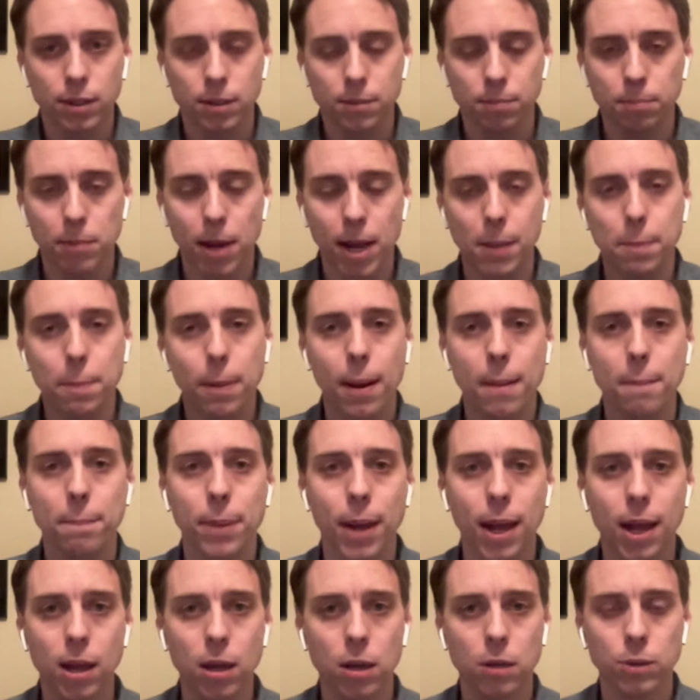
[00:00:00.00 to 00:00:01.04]
Mike
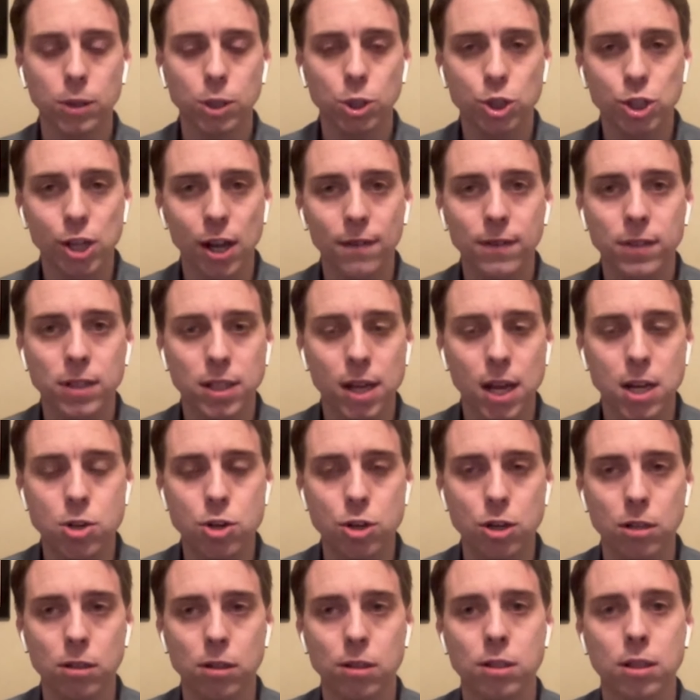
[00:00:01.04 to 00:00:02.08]
Pompeo and Jeff
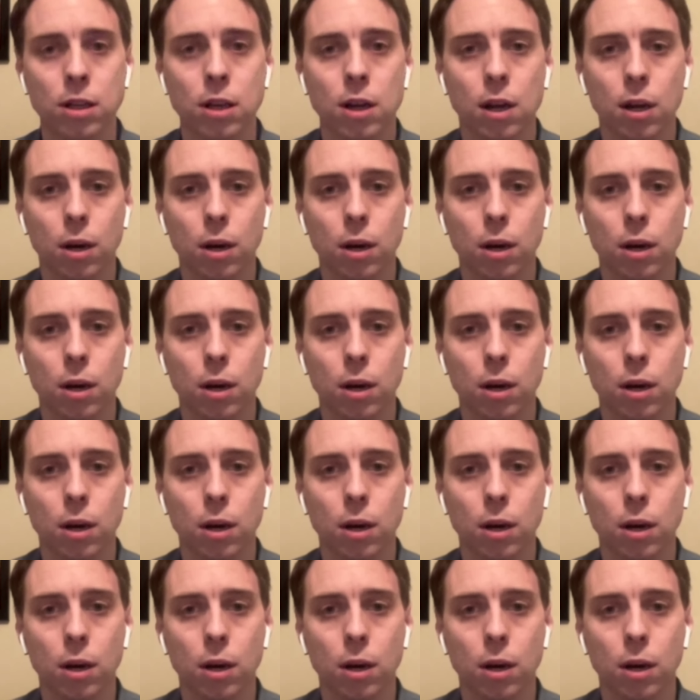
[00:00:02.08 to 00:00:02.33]
Sessions